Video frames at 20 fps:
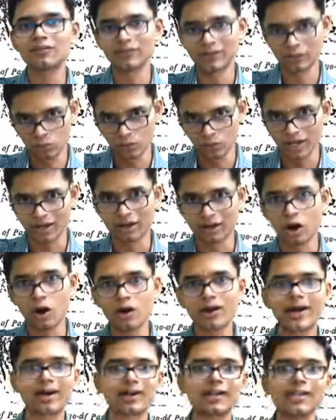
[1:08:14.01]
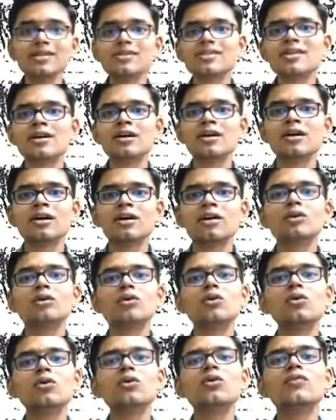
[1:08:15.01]
who are non-Aryans
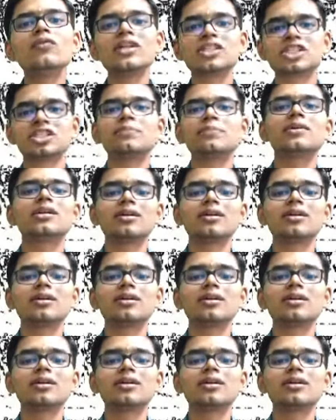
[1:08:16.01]
who worshipped,